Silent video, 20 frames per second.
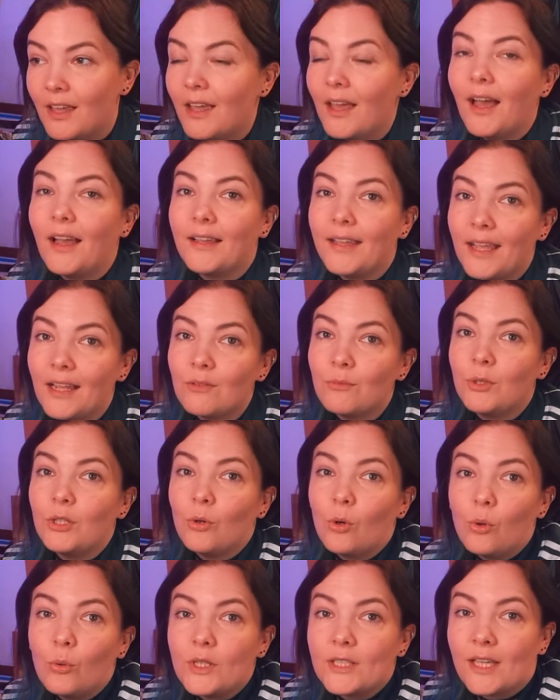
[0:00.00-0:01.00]
Again, we
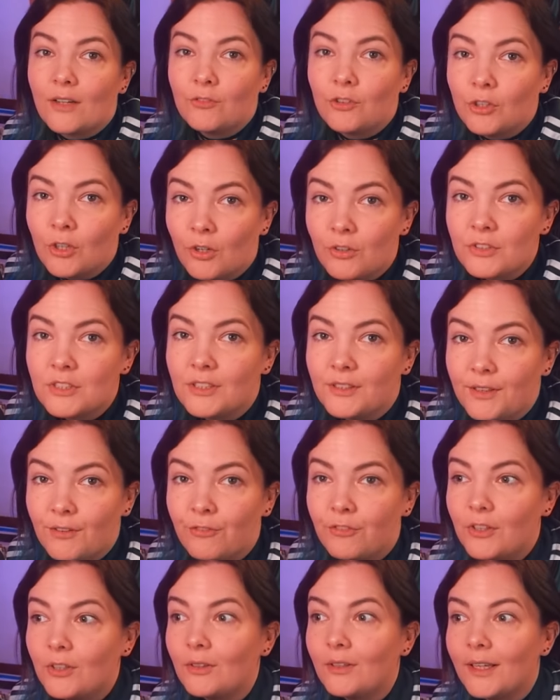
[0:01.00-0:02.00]
always have to constantly
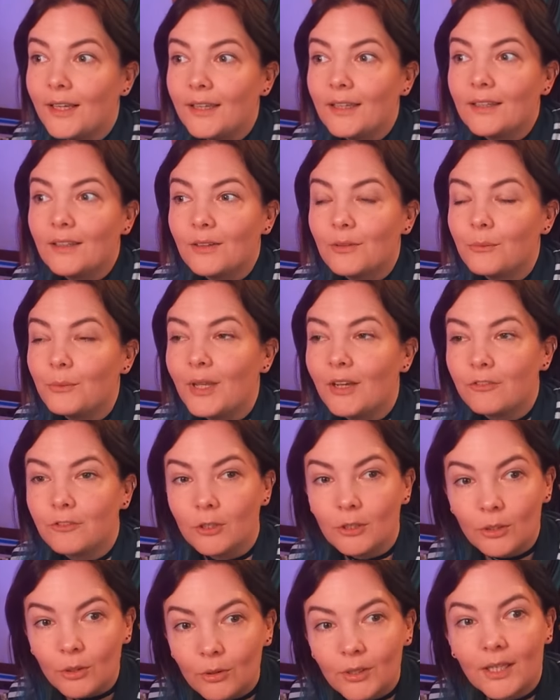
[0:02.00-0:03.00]
feel like we have to
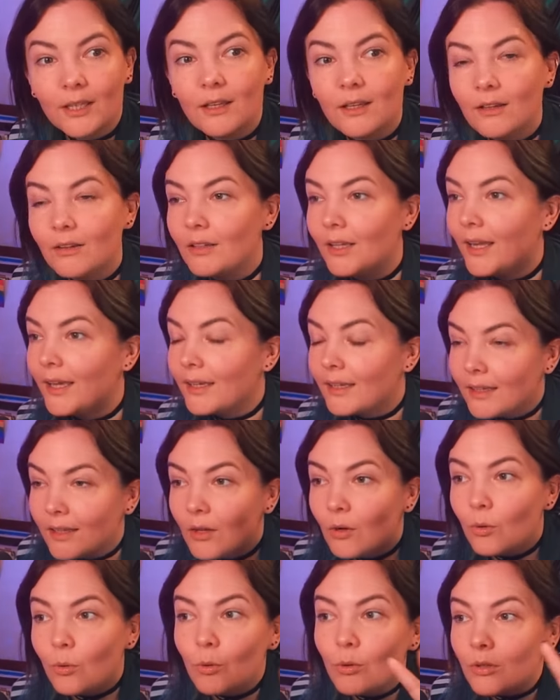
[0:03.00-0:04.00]
look at like
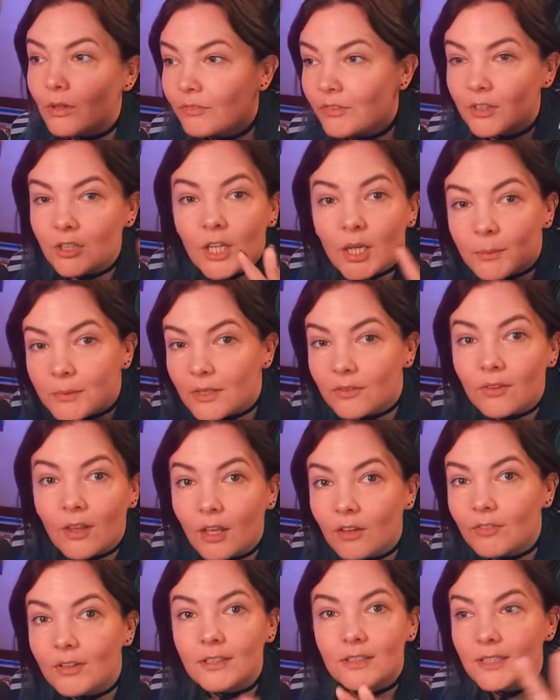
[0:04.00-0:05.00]
all of the terms of
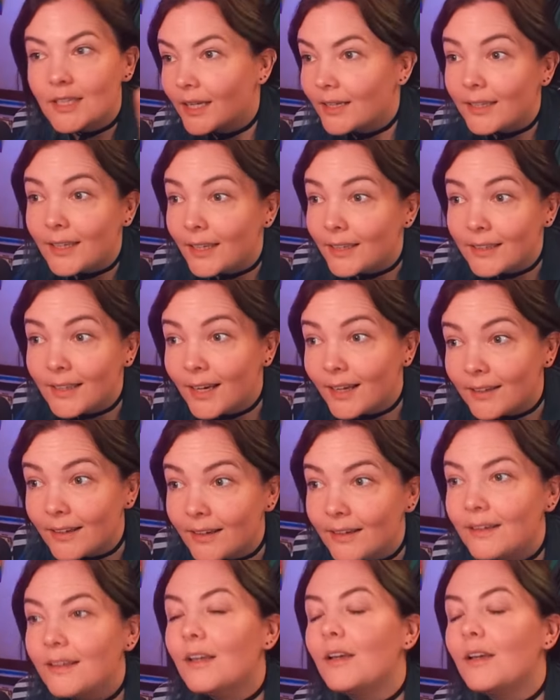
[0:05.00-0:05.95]
service, yada yada yada.